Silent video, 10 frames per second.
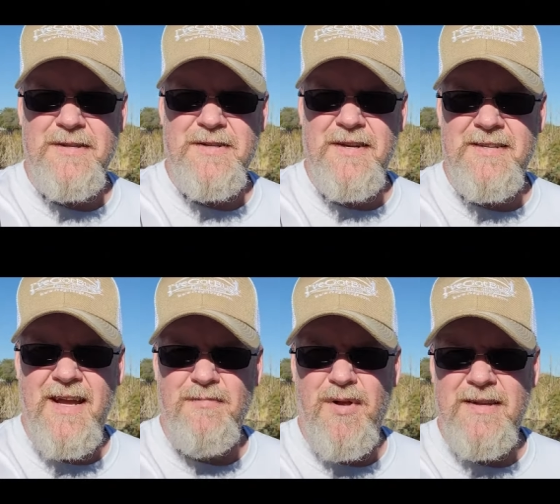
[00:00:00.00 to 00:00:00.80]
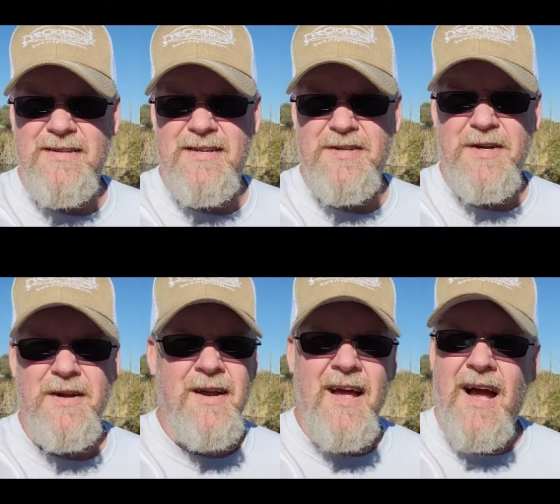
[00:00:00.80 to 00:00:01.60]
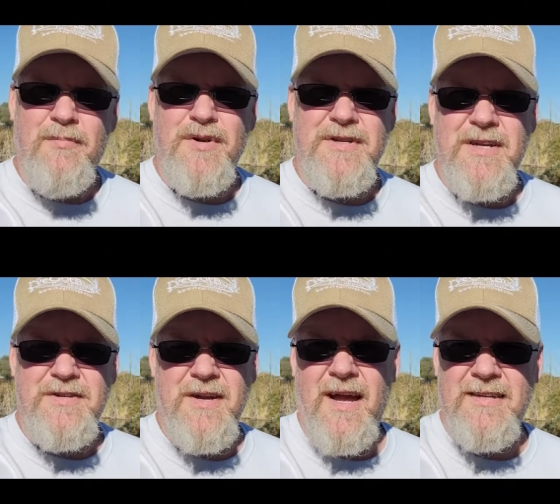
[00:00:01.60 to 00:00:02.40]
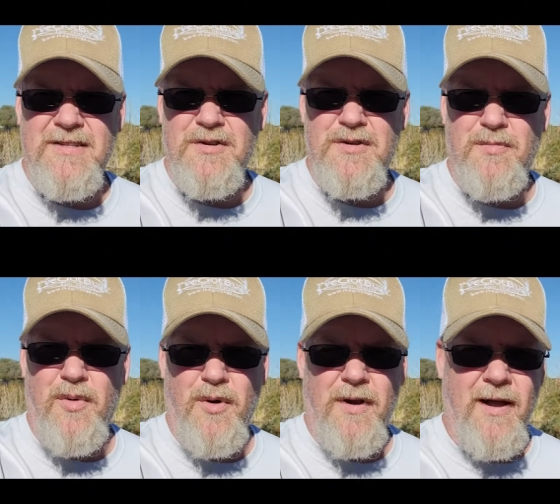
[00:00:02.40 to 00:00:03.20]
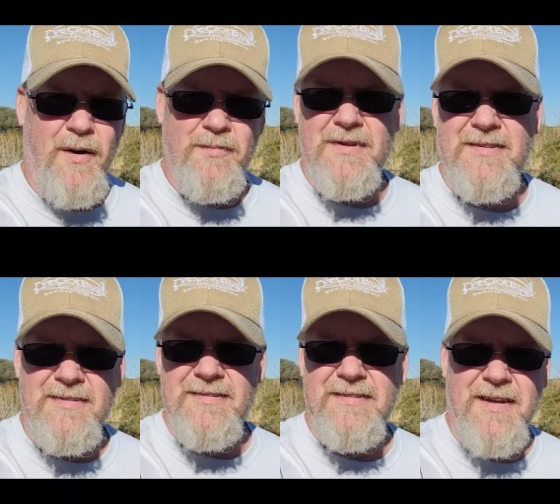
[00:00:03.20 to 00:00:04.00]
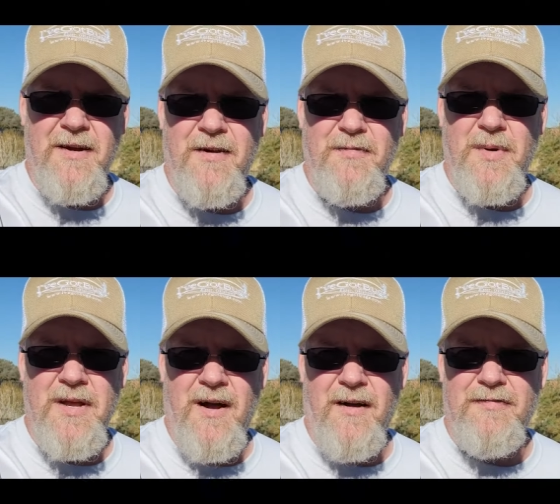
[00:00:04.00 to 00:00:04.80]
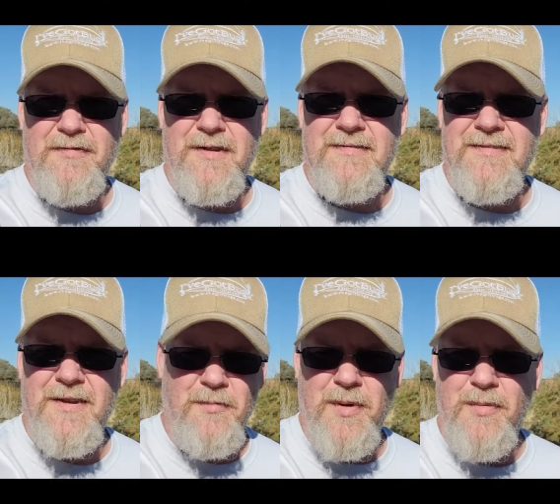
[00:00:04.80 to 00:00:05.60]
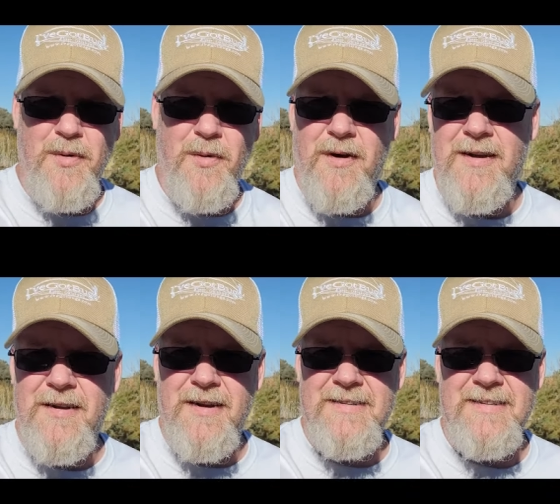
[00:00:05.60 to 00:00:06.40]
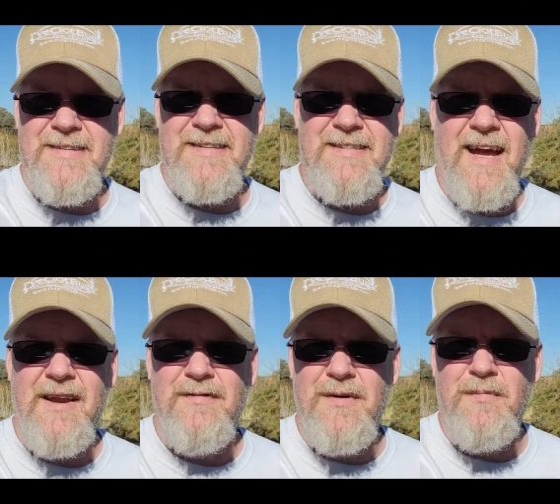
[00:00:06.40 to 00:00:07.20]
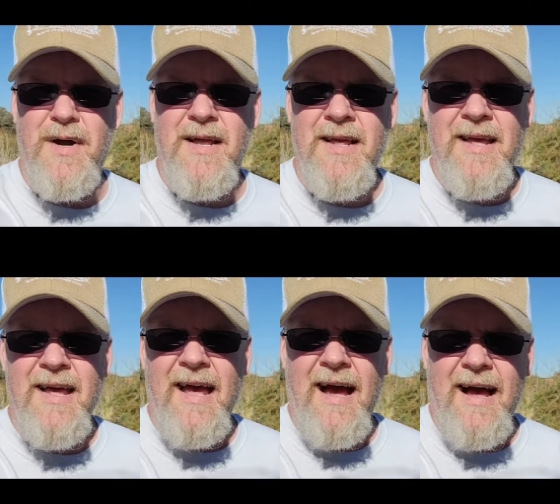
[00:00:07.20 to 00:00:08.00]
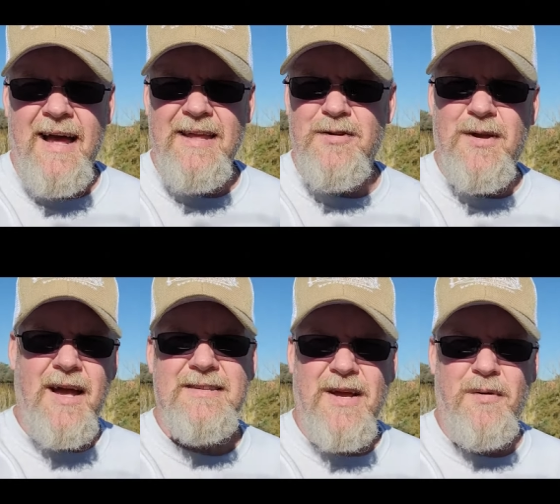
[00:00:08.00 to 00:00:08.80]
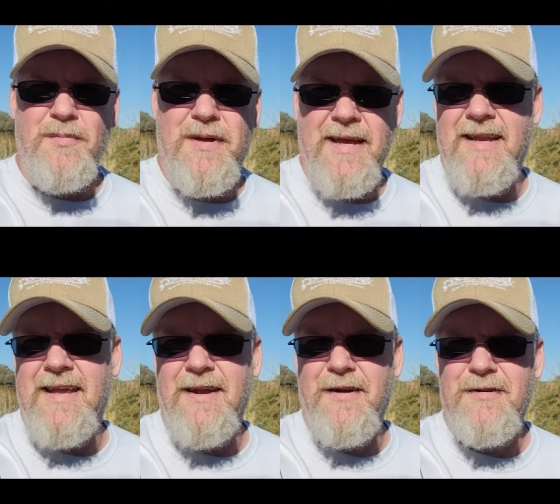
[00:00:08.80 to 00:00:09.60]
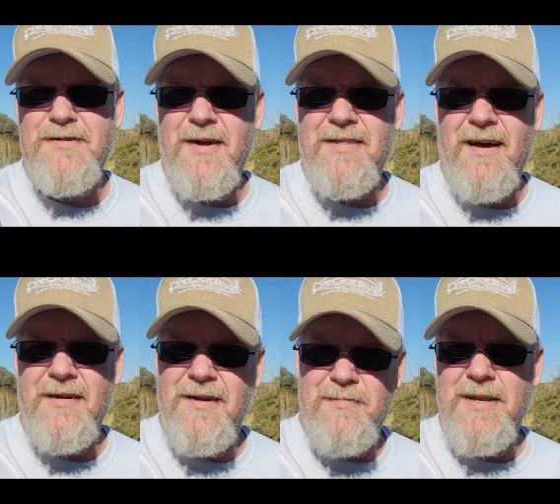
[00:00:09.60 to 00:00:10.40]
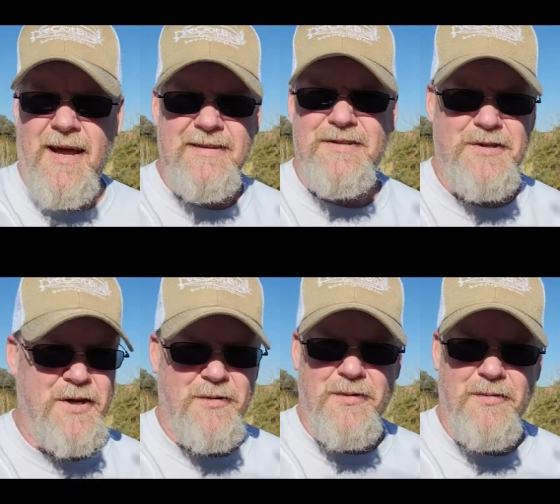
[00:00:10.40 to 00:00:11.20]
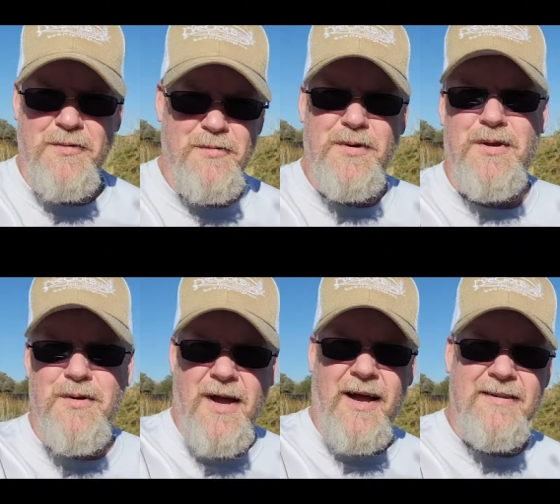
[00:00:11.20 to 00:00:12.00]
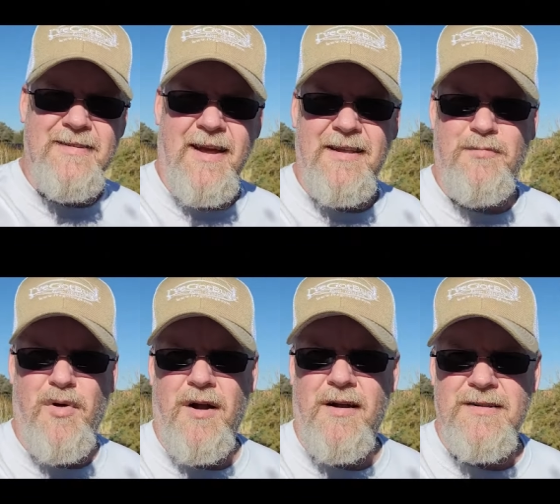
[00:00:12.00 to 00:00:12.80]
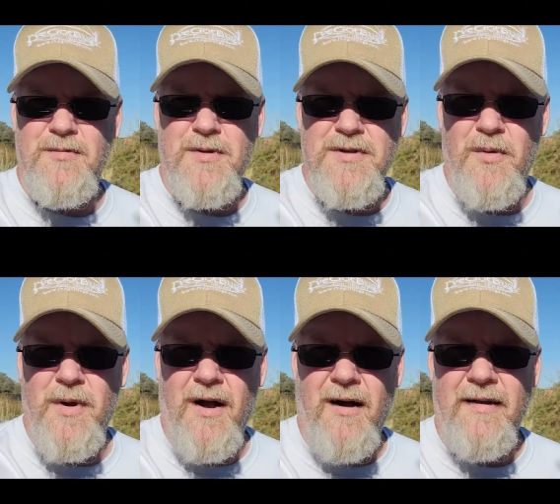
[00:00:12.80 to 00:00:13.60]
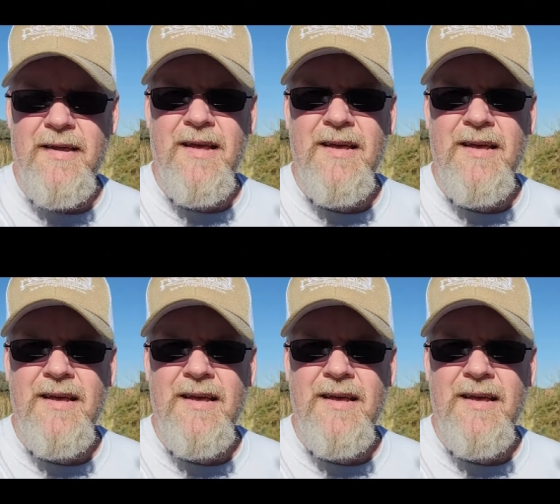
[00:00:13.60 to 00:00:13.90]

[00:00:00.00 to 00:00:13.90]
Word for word: what's going to take place this year. I appreciate you guys and your support. I hope this doesn't scare everybody off, and you know, people who aren't interested in the side of it, but you guys helped get it here, so I thought it'd be nice to share with with you guys kind of the progress and what's going on.